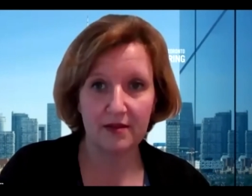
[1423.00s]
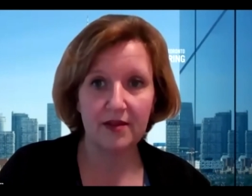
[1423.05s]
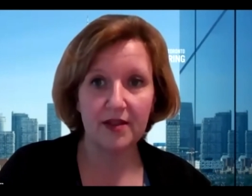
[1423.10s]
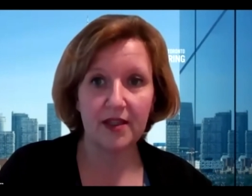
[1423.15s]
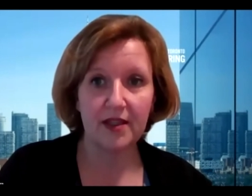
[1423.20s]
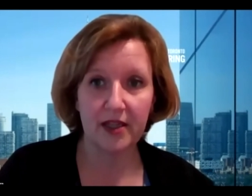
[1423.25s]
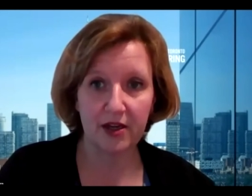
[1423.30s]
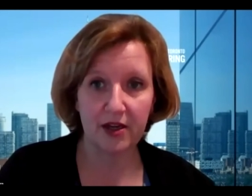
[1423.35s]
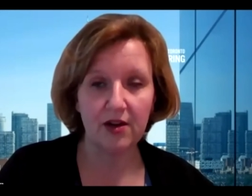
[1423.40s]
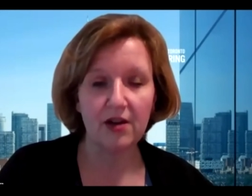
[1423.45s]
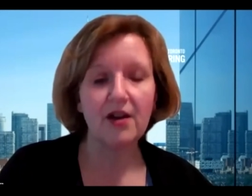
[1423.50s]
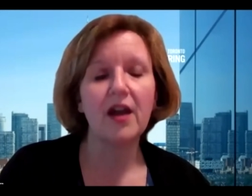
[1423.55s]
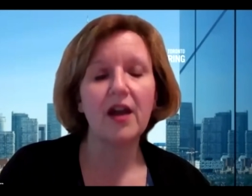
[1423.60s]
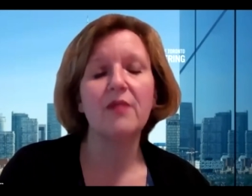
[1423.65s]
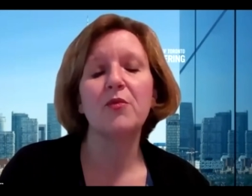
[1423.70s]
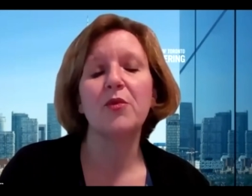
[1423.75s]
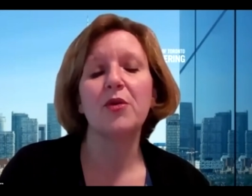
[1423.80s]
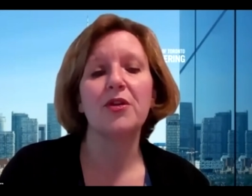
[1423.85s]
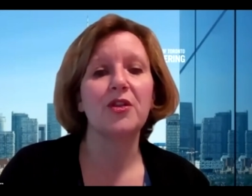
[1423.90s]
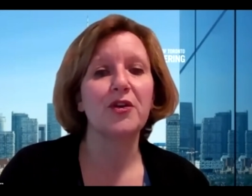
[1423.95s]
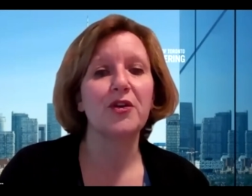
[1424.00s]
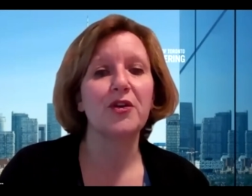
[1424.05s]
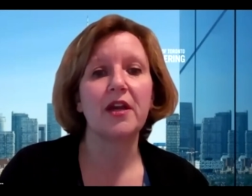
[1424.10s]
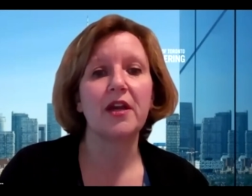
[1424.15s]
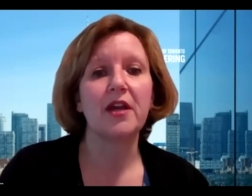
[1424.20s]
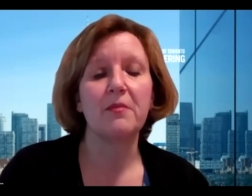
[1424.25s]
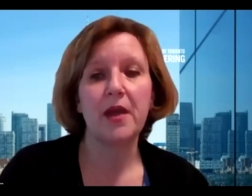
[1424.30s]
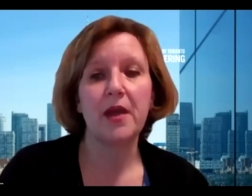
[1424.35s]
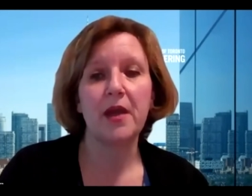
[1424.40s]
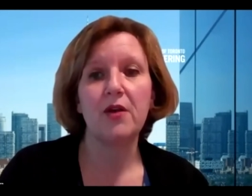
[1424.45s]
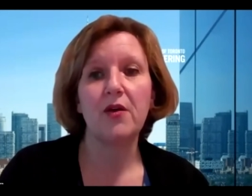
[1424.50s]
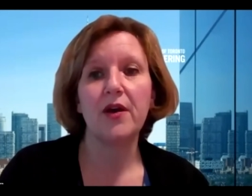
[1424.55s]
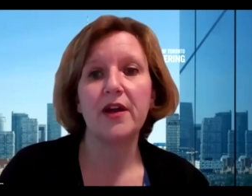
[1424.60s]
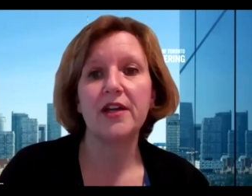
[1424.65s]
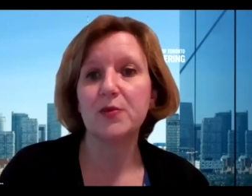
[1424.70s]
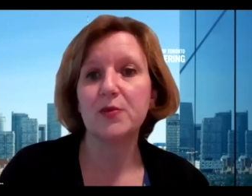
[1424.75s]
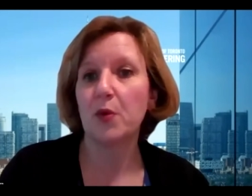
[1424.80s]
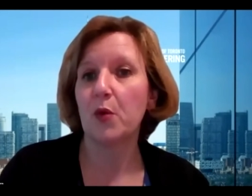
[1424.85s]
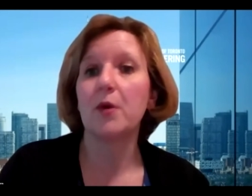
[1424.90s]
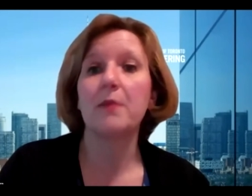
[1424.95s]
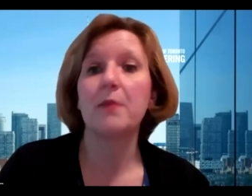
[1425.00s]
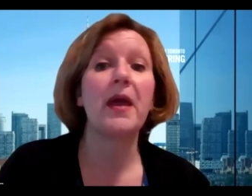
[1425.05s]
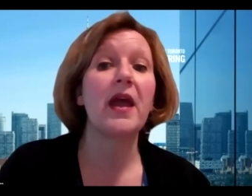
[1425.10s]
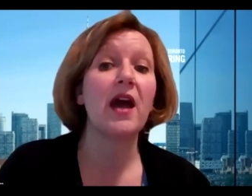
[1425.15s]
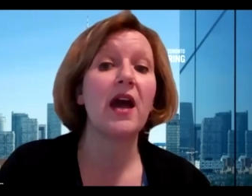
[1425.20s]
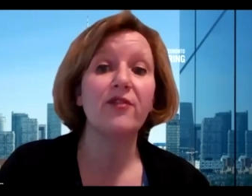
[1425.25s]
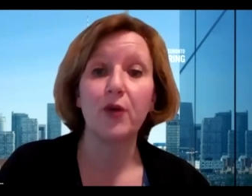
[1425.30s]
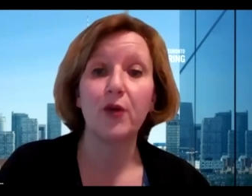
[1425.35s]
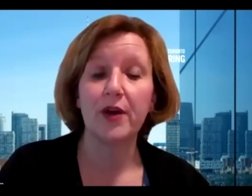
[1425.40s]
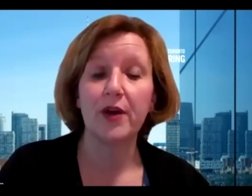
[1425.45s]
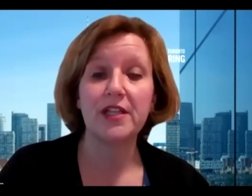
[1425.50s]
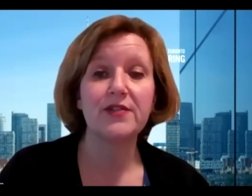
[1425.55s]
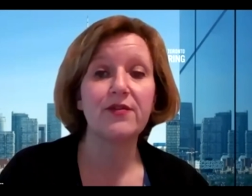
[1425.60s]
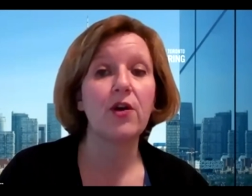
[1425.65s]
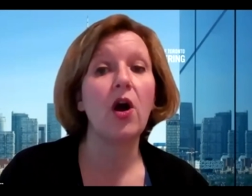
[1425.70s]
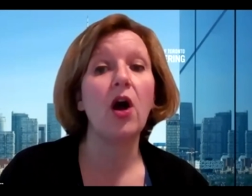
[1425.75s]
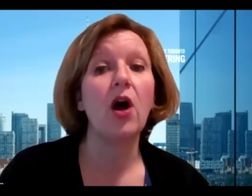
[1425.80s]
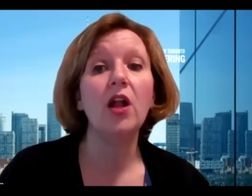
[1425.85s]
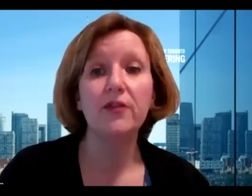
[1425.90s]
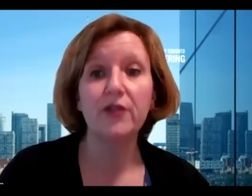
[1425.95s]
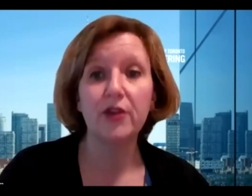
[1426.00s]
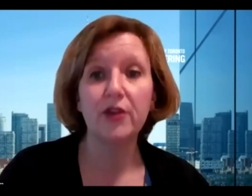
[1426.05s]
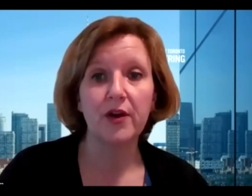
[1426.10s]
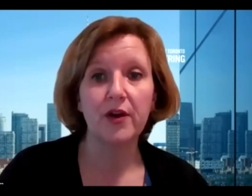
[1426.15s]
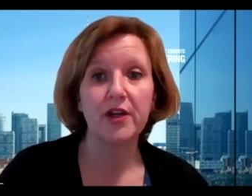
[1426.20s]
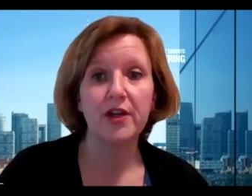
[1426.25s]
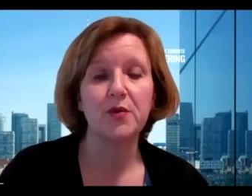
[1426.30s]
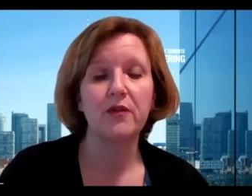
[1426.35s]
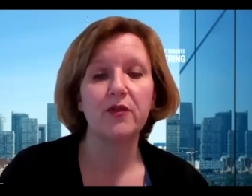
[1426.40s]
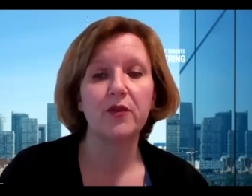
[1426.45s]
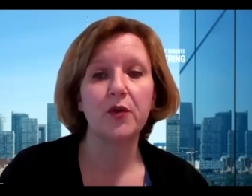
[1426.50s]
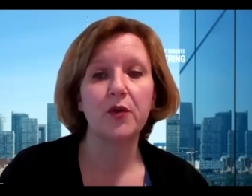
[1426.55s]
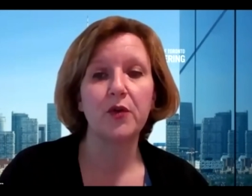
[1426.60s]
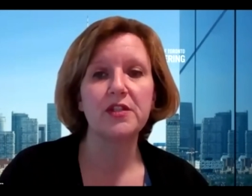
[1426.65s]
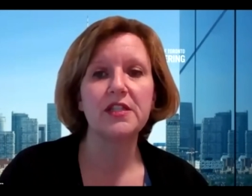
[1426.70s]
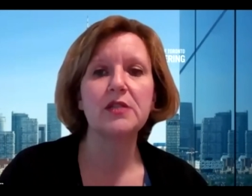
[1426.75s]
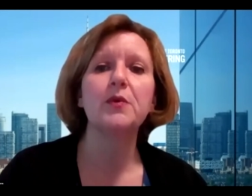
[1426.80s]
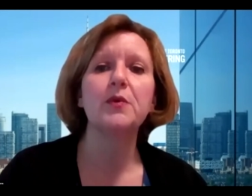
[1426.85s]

the year and we're looking at May grades where we may have grades for all of your grade 12 courses,